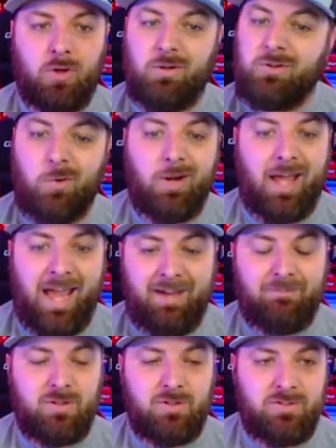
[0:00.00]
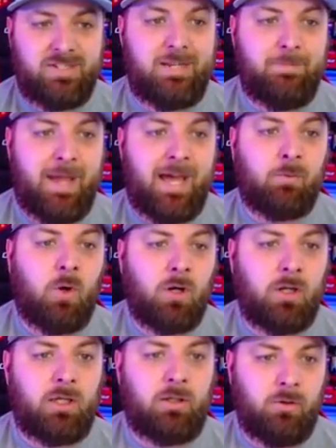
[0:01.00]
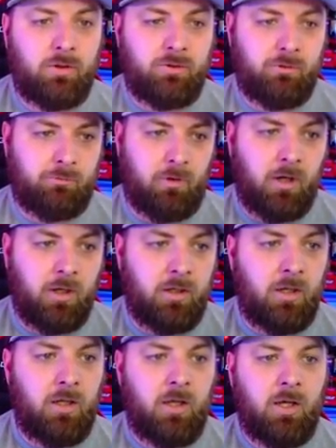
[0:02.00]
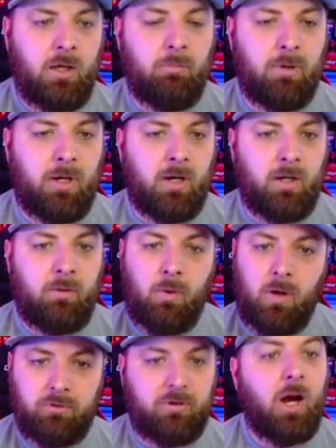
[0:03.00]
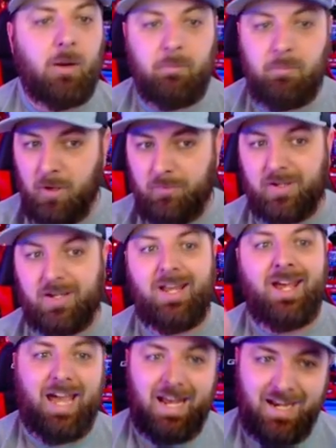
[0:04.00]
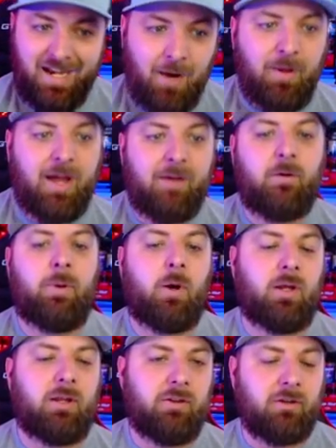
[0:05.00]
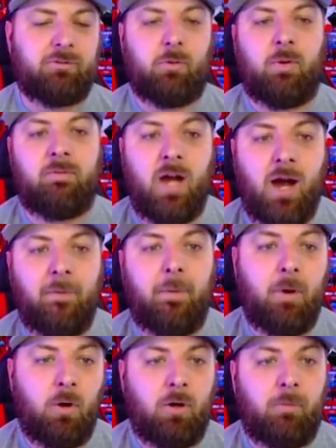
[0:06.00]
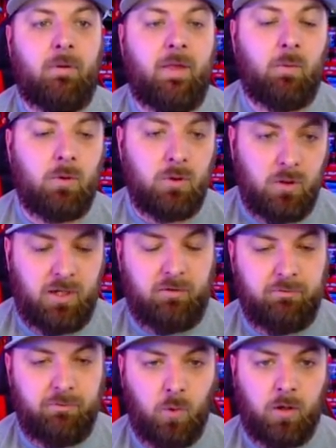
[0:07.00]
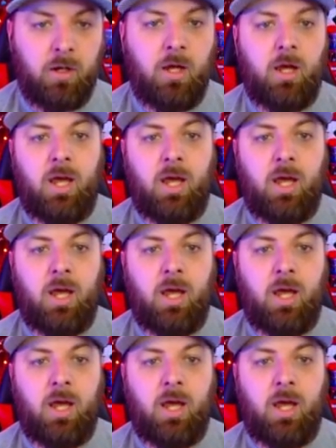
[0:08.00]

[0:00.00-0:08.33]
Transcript: You don't have to D-pad walk it. You can just run, but it works. All right, perfect. And now we have our Ponyta. So we've got the Pokemon that we're looking for.